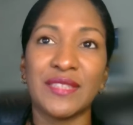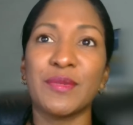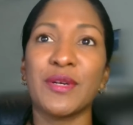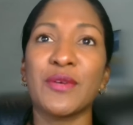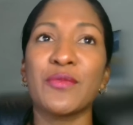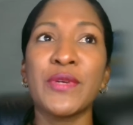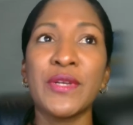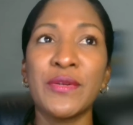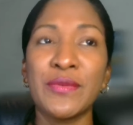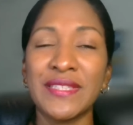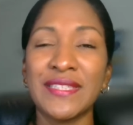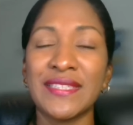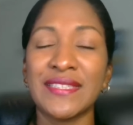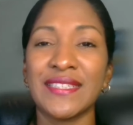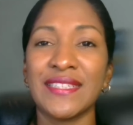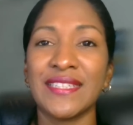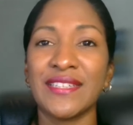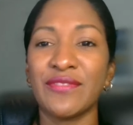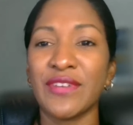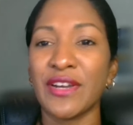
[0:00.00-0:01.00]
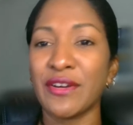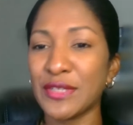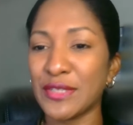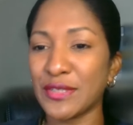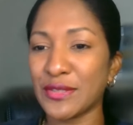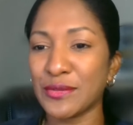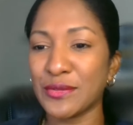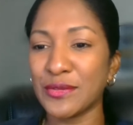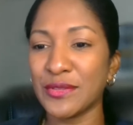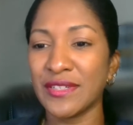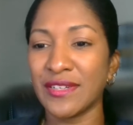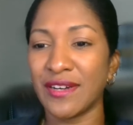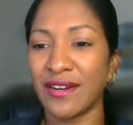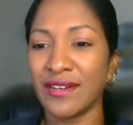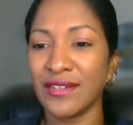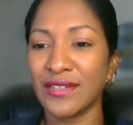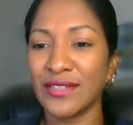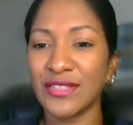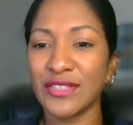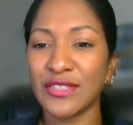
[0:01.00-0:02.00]
But we will see very soon,
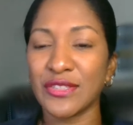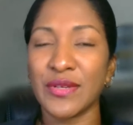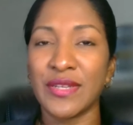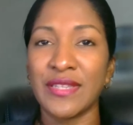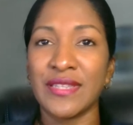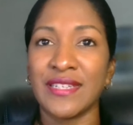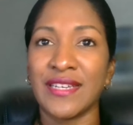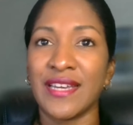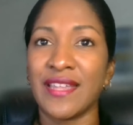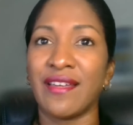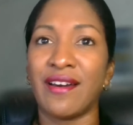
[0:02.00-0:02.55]
August the 20th.